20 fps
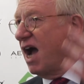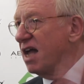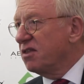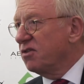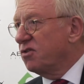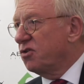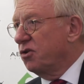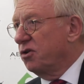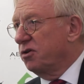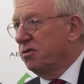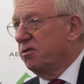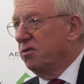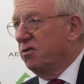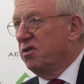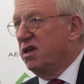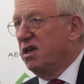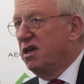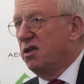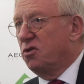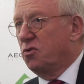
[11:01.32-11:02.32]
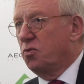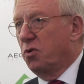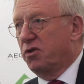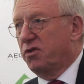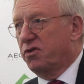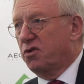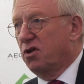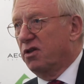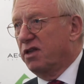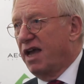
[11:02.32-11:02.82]
uncertainties
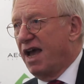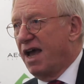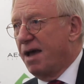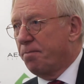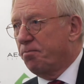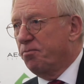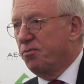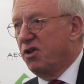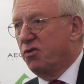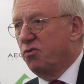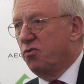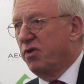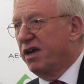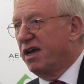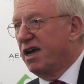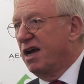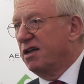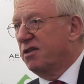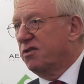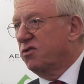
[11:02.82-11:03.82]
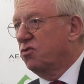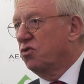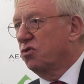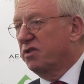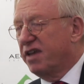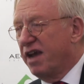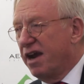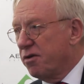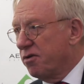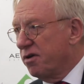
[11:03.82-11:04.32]
what's going to happen in regards
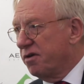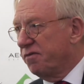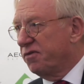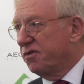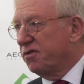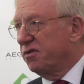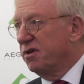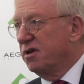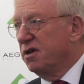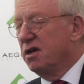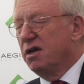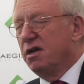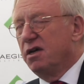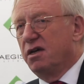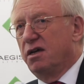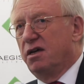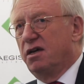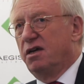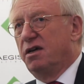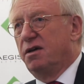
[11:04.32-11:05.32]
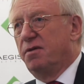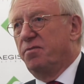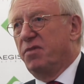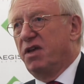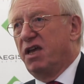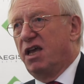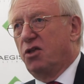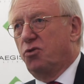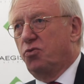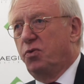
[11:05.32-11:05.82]
to tariffs,
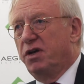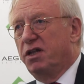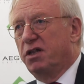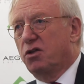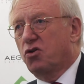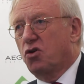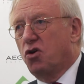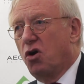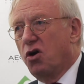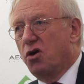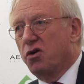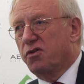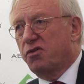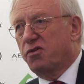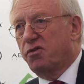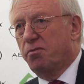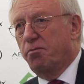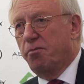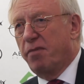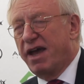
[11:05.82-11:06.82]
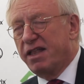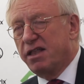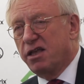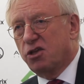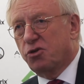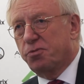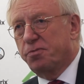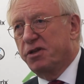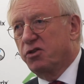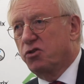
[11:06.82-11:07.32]
it will cause
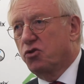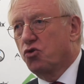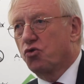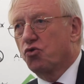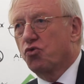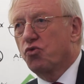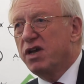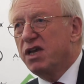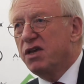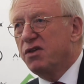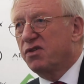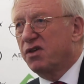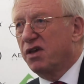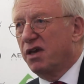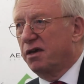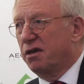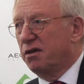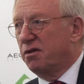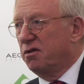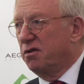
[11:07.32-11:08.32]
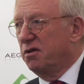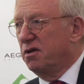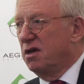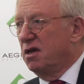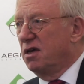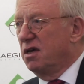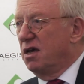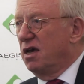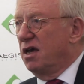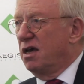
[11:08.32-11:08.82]
management to rethink
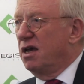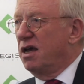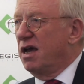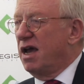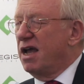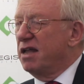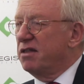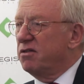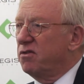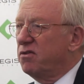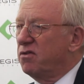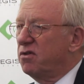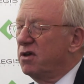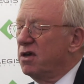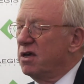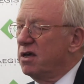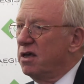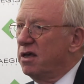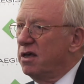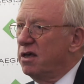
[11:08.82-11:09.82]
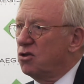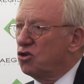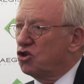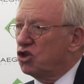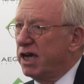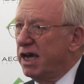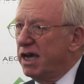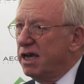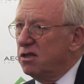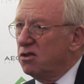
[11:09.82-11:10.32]
and
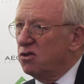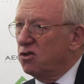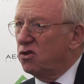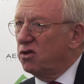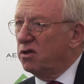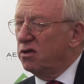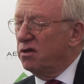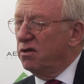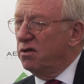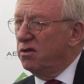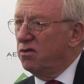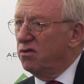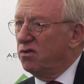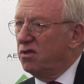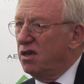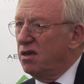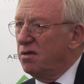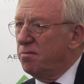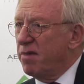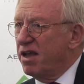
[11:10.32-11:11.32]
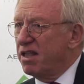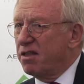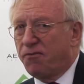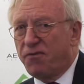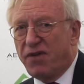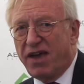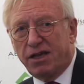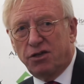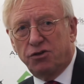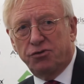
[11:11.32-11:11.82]
change the
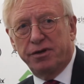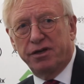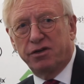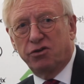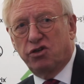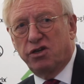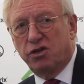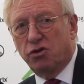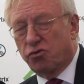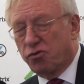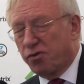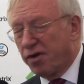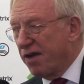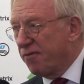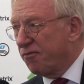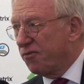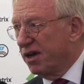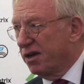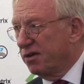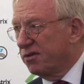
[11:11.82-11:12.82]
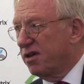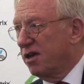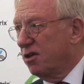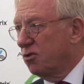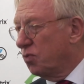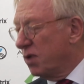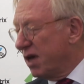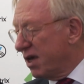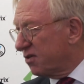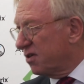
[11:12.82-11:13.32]
manufacturing geographics.
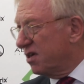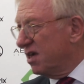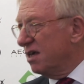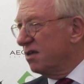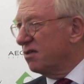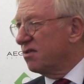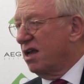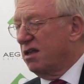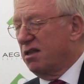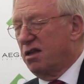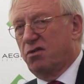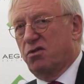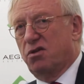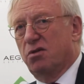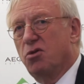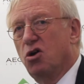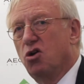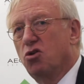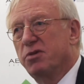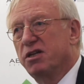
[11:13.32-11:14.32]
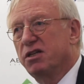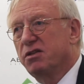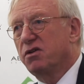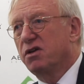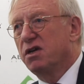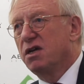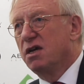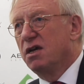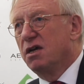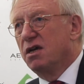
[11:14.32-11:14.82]
And we are seeing that at the moment.